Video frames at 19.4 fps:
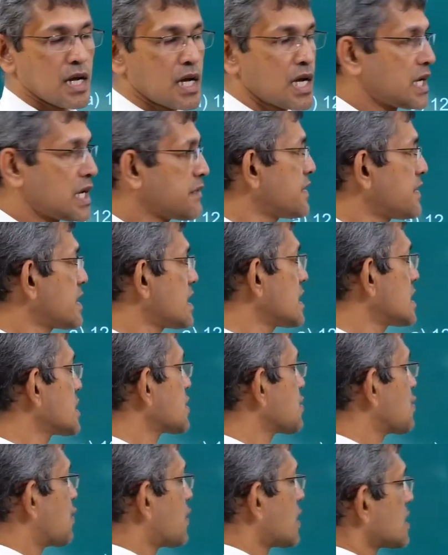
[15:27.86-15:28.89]
If it is
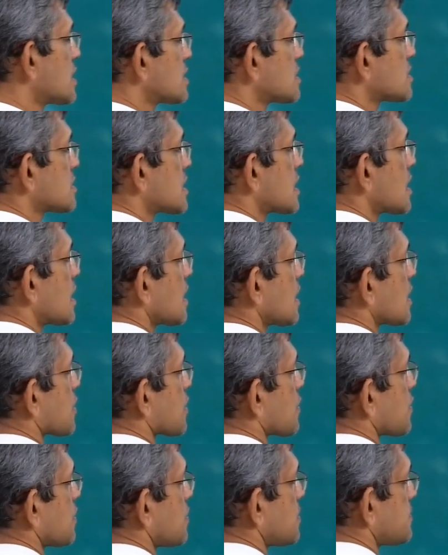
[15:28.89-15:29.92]
one single
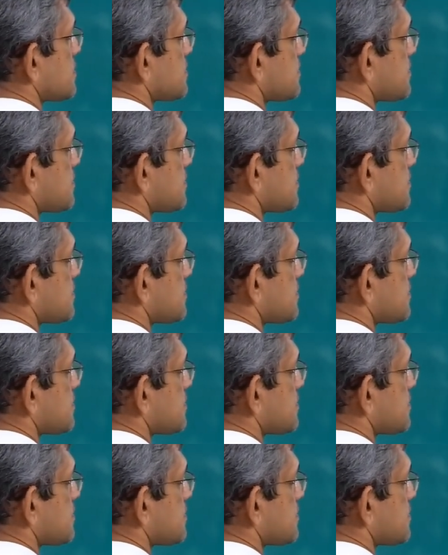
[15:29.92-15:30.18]
row,